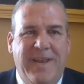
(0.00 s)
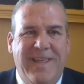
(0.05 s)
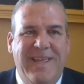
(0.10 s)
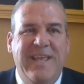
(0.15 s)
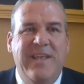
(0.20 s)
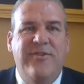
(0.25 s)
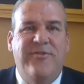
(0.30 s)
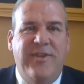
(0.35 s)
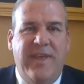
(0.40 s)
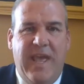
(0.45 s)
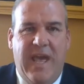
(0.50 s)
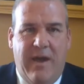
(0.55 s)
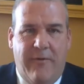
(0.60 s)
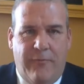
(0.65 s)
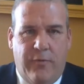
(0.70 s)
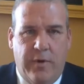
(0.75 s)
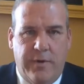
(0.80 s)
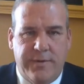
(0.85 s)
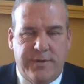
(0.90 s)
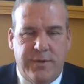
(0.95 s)
easy
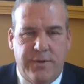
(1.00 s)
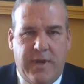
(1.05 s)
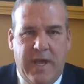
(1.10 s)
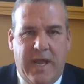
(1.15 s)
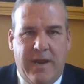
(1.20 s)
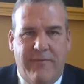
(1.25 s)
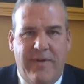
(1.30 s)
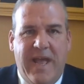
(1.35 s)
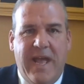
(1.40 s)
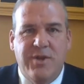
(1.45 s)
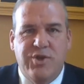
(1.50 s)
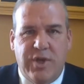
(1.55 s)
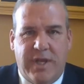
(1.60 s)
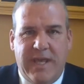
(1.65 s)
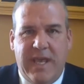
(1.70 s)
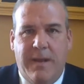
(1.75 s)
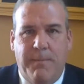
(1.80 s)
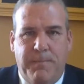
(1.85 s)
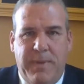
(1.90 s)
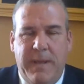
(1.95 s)
effort to kind of
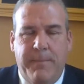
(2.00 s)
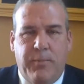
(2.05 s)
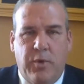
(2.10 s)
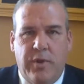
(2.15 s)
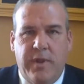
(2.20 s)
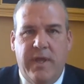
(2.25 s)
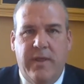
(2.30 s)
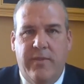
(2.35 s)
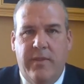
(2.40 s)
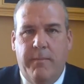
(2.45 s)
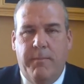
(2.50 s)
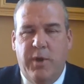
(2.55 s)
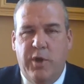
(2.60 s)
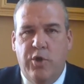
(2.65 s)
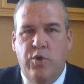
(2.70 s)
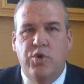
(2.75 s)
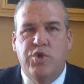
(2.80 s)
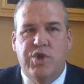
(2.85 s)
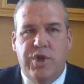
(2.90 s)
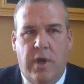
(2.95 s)
educate people in the
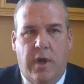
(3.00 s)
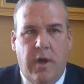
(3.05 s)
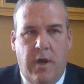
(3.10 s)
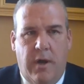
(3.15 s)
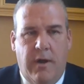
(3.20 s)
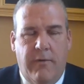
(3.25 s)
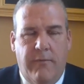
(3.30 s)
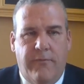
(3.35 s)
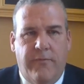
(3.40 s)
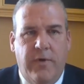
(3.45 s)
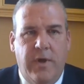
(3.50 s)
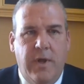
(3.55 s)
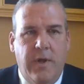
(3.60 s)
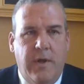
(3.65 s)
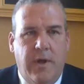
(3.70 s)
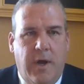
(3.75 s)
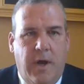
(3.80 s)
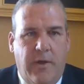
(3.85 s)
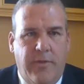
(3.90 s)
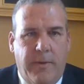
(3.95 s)
minutia of
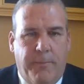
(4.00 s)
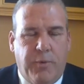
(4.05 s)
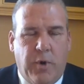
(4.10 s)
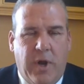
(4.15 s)
the